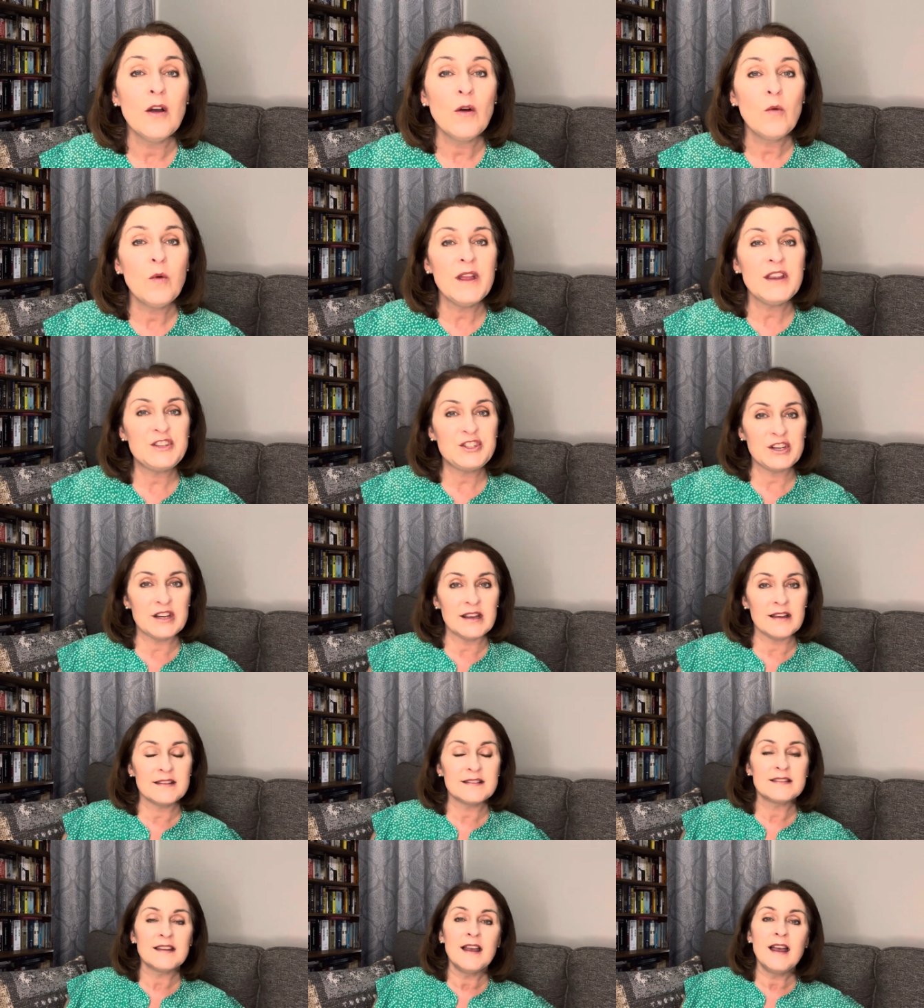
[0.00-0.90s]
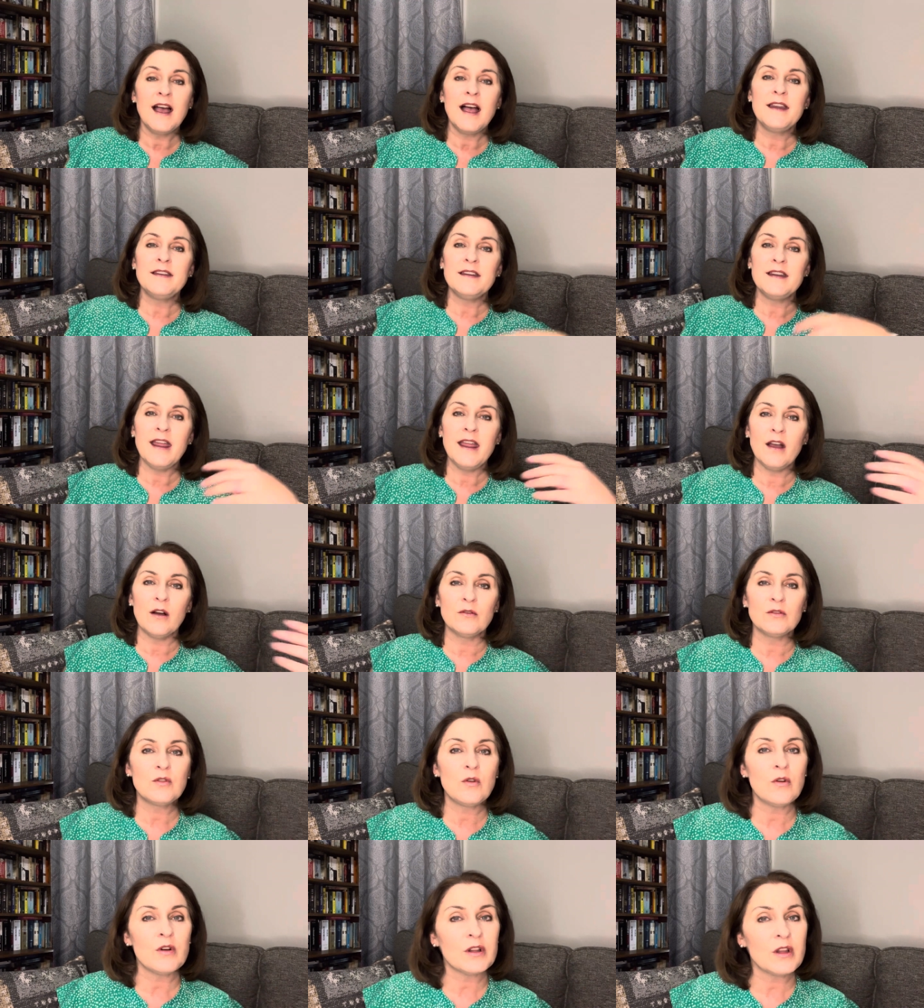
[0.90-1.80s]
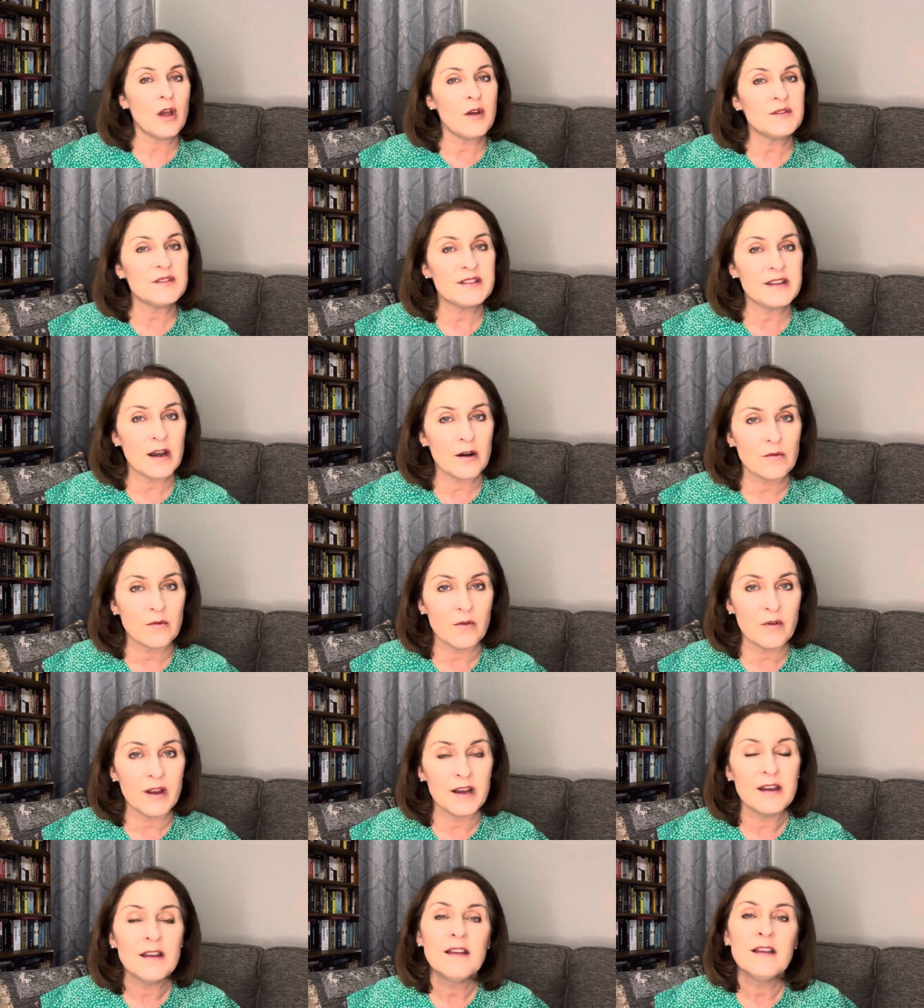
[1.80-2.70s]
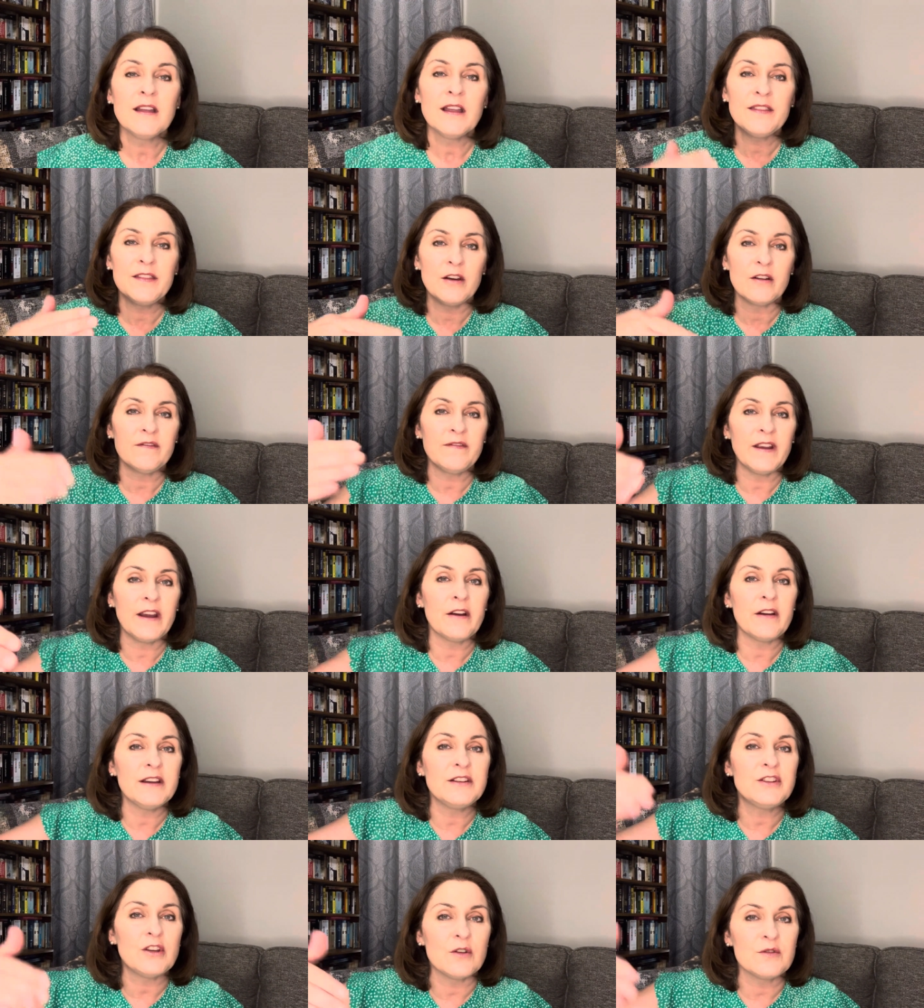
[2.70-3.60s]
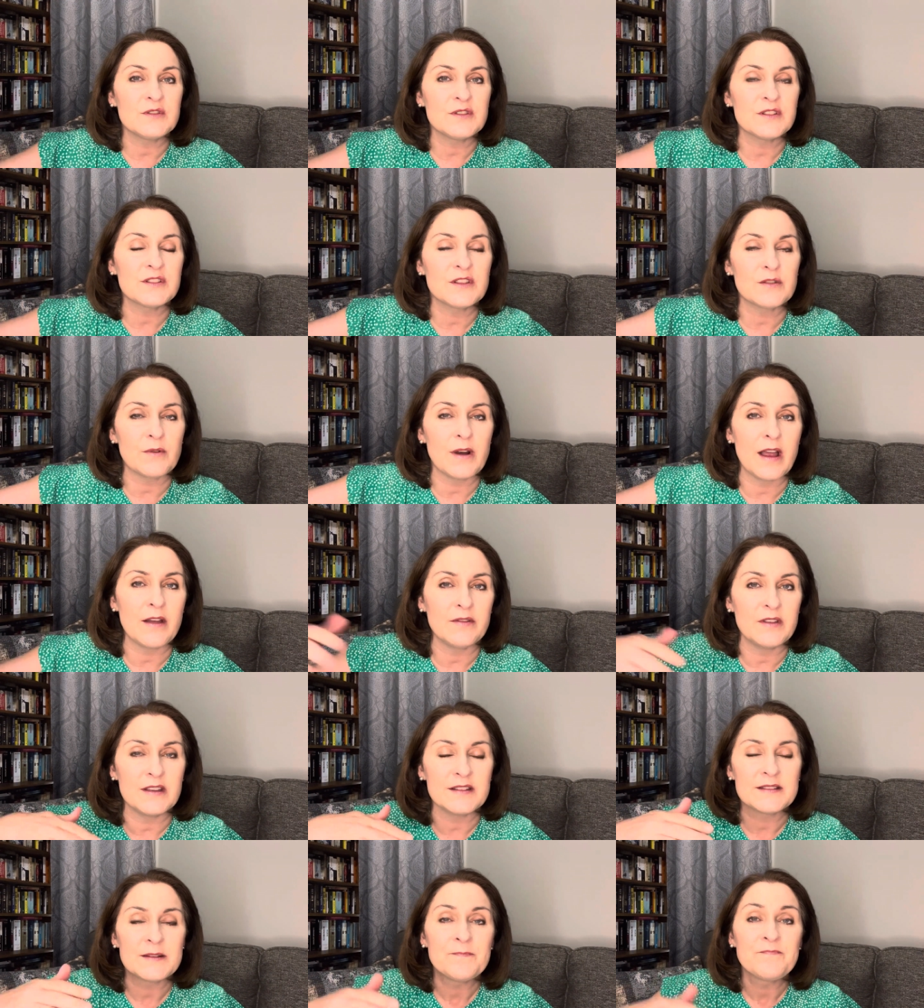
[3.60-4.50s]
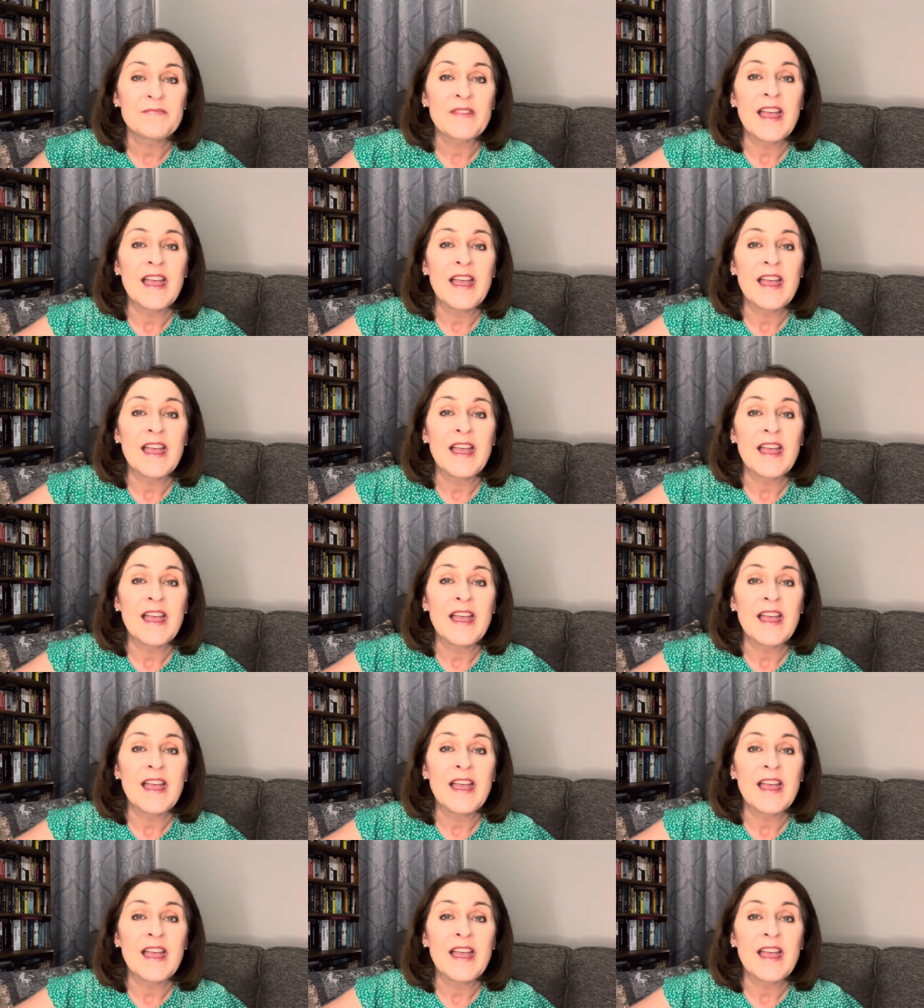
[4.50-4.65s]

which is an inhaled corticosteroid, and there are varied doses throughout this,